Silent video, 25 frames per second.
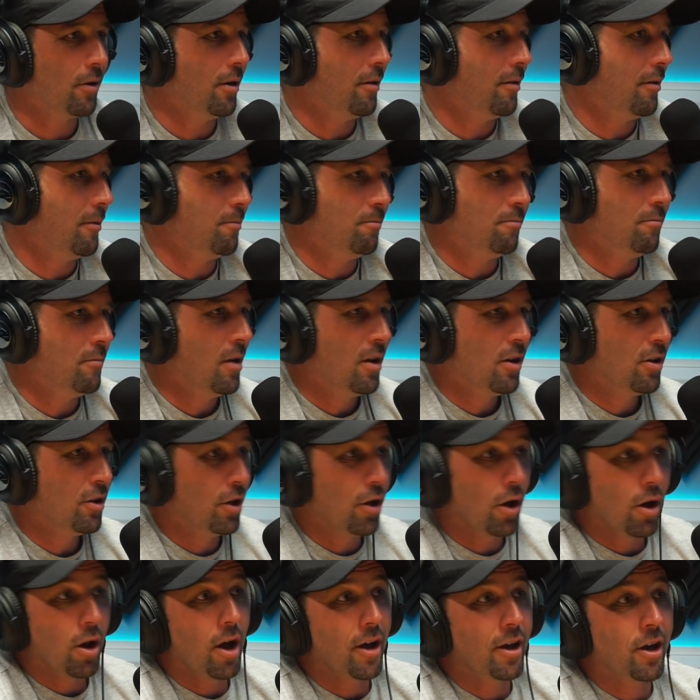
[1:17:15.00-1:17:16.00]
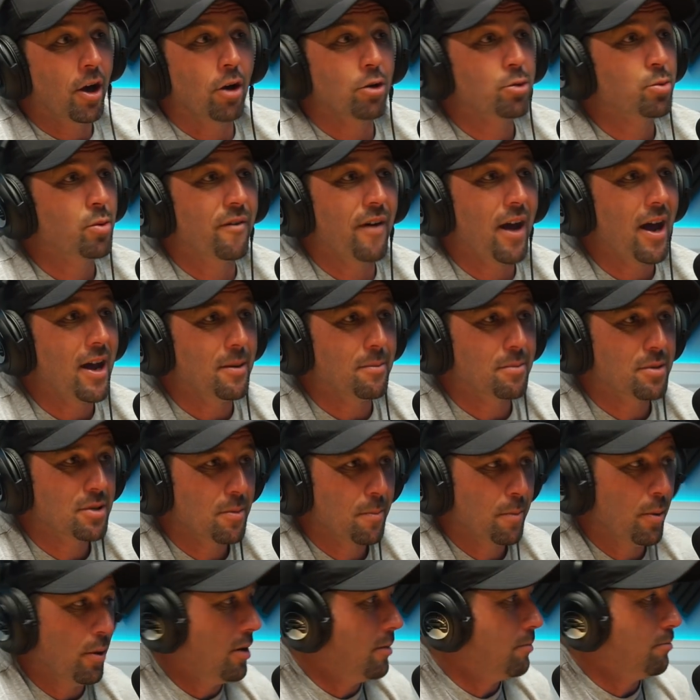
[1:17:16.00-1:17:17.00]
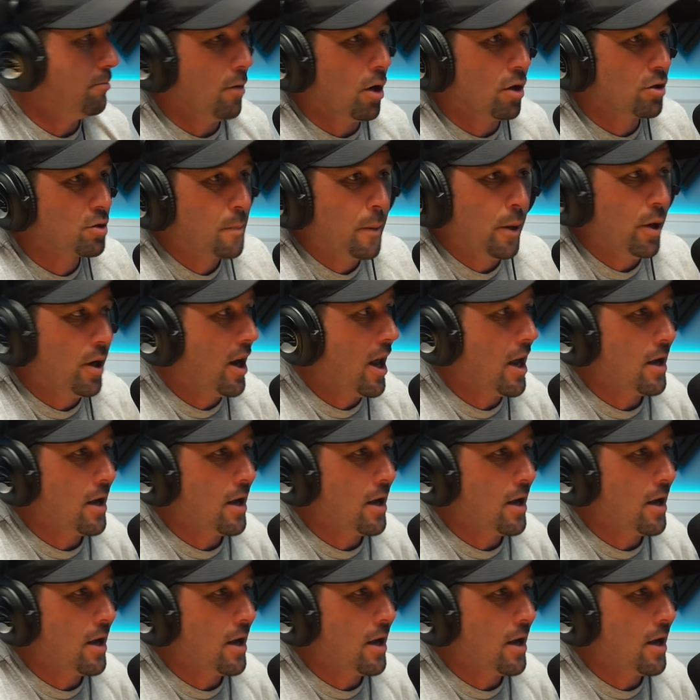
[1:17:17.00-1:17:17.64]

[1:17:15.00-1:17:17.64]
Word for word: that you know, like us with apes, putting us putting